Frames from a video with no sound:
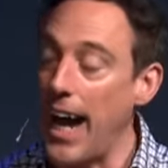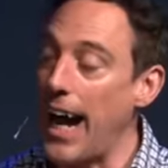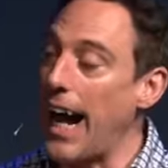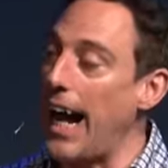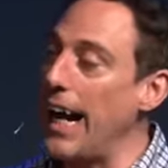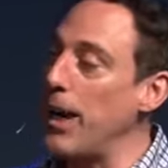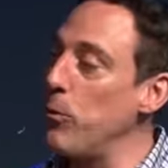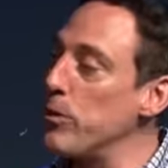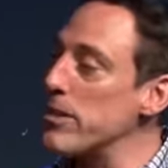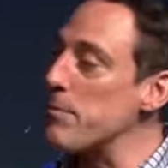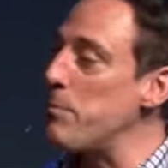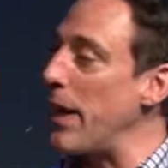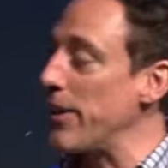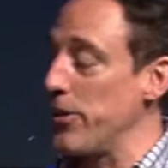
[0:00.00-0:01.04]
I was
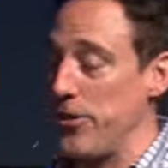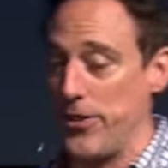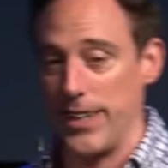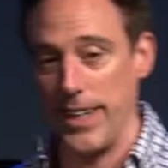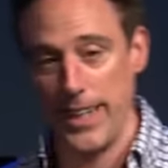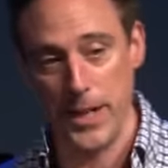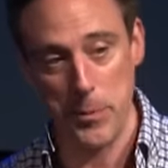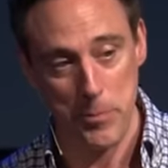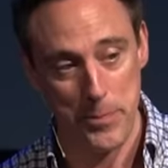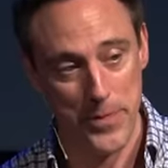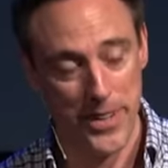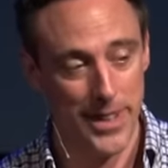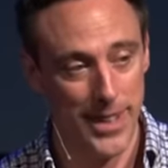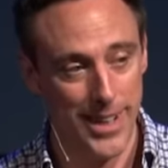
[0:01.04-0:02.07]
better than him.
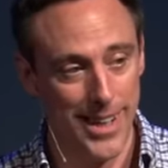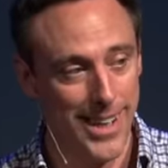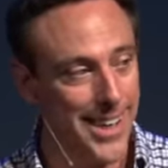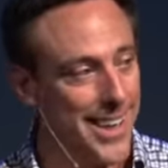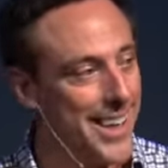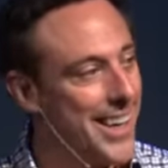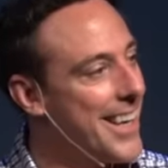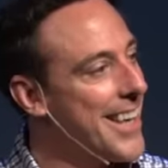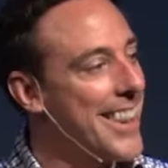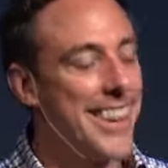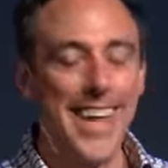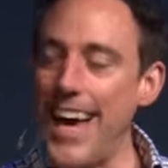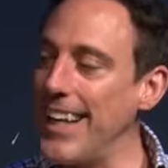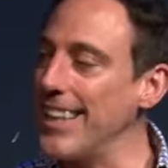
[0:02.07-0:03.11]
That